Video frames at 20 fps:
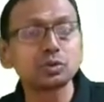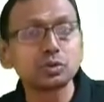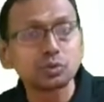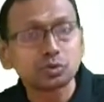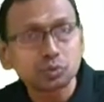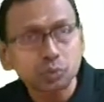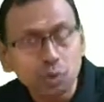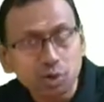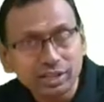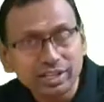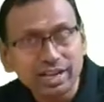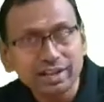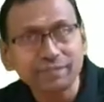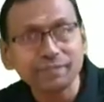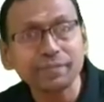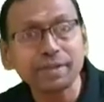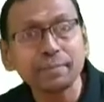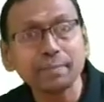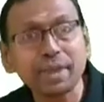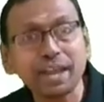so that
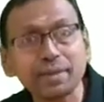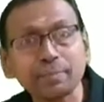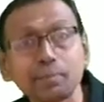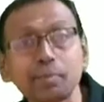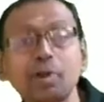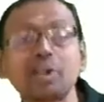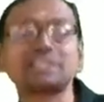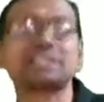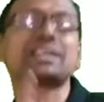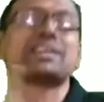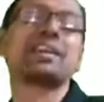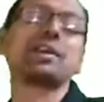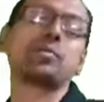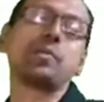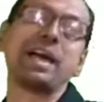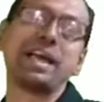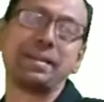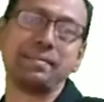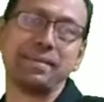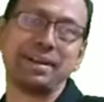we meet project
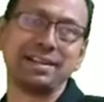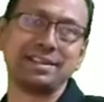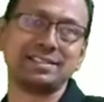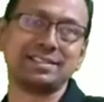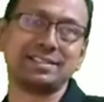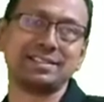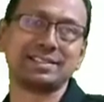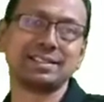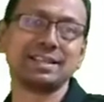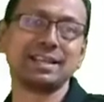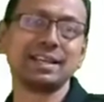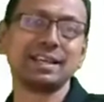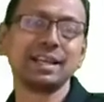requirements.